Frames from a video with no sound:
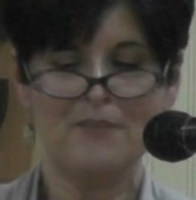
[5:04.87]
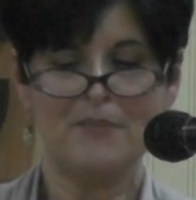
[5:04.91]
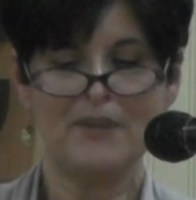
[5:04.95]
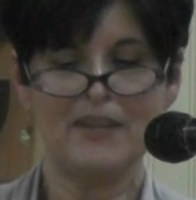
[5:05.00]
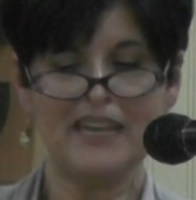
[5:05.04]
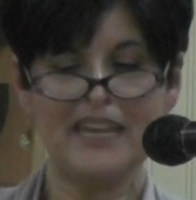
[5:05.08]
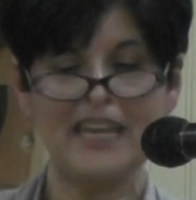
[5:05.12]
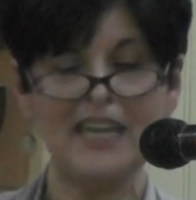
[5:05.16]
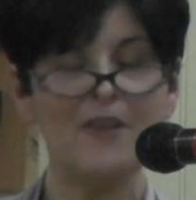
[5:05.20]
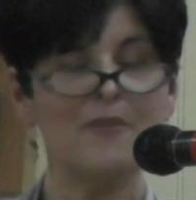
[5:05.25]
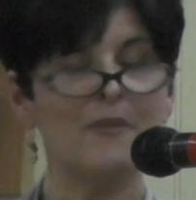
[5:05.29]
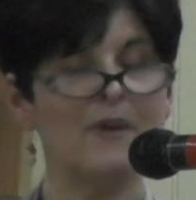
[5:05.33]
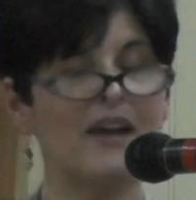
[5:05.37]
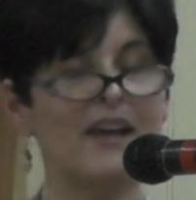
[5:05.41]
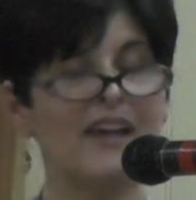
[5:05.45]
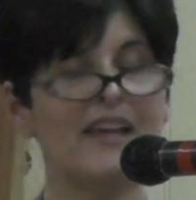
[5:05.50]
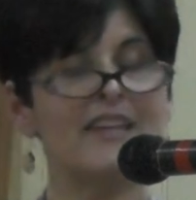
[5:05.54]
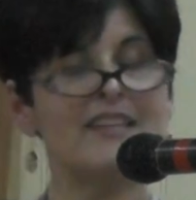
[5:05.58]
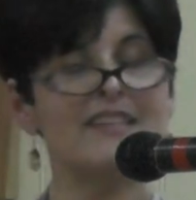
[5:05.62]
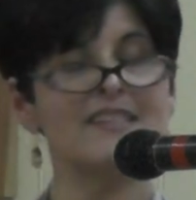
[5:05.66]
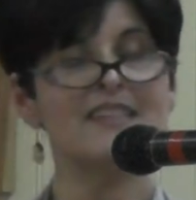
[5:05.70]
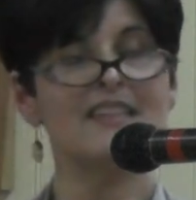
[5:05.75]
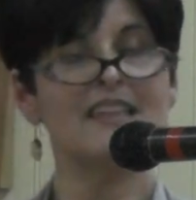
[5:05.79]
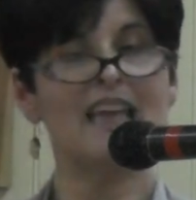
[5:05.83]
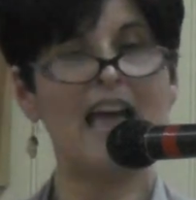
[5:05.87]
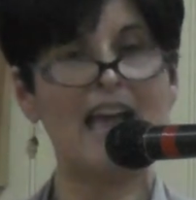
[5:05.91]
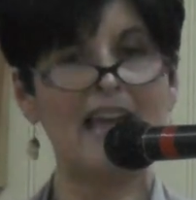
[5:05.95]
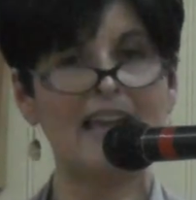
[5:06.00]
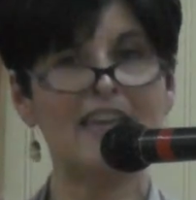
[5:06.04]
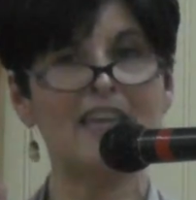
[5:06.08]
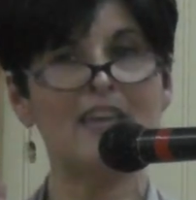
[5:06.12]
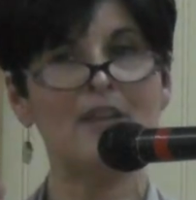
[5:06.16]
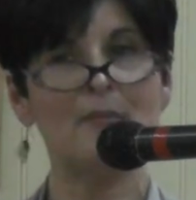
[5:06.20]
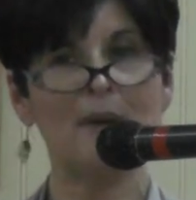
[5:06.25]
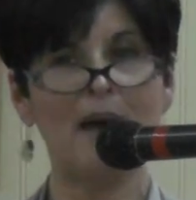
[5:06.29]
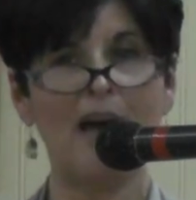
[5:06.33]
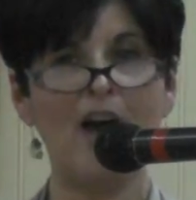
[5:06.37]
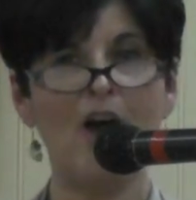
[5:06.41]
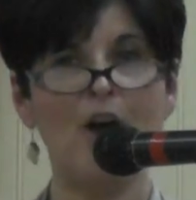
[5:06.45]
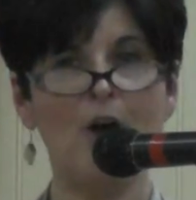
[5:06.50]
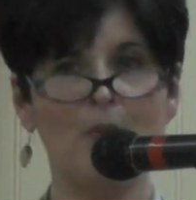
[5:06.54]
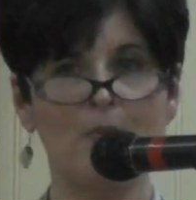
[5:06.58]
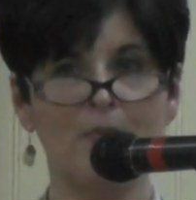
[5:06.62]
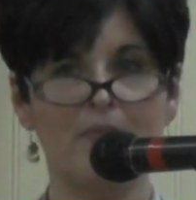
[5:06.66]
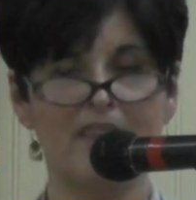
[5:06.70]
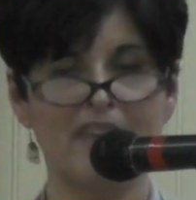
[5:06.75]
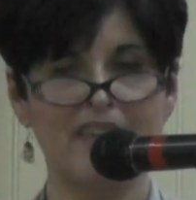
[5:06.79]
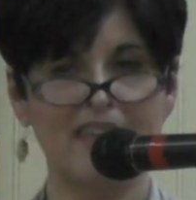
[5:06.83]
But anyways, I come
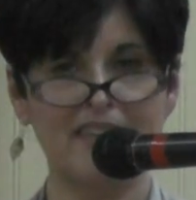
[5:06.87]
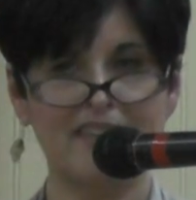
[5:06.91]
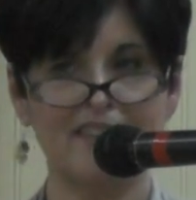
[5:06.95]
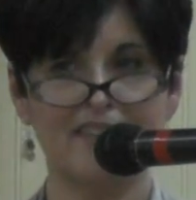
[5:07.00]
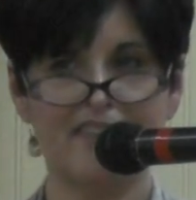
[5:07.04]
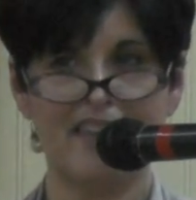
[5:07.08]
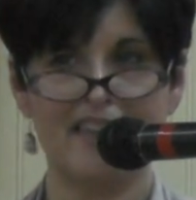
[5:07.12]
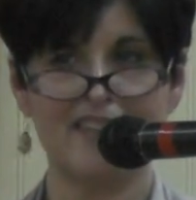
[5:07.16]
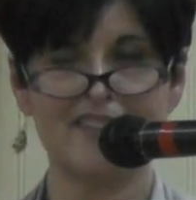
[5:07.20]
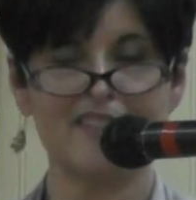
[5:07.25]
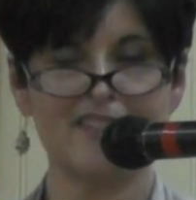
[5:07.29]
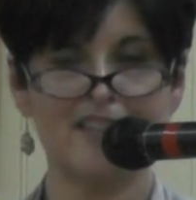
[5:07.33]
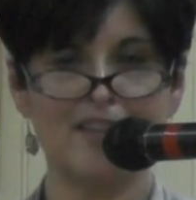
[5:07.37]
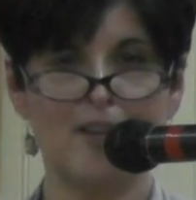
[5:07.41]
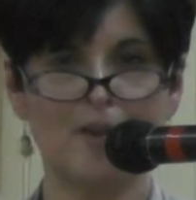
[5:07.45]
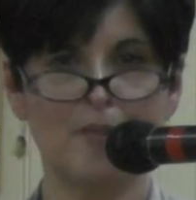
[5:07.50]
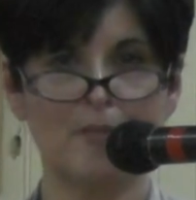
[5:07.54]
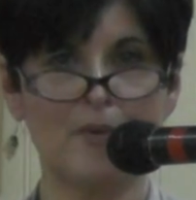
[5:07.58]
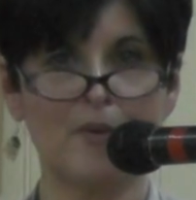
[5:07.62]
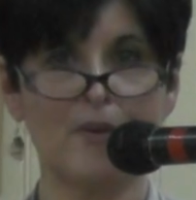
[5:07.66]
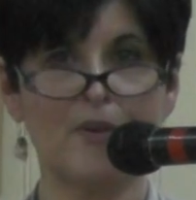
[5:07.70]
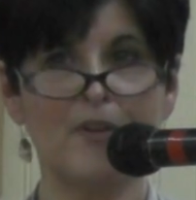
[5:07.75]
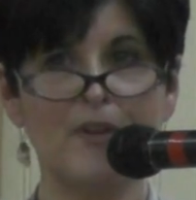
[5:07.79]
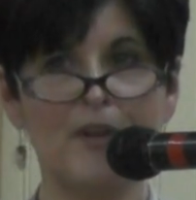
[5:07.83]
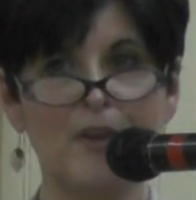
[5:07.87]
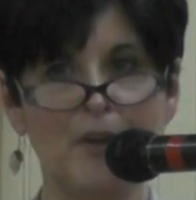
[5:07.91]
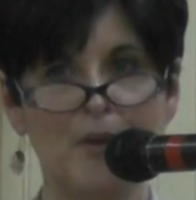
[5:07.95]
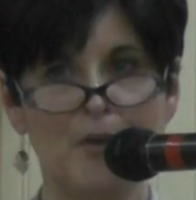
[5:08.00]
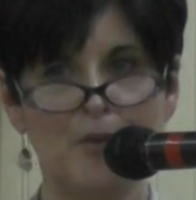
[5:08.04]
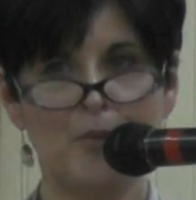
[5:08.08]
home at the end of that summer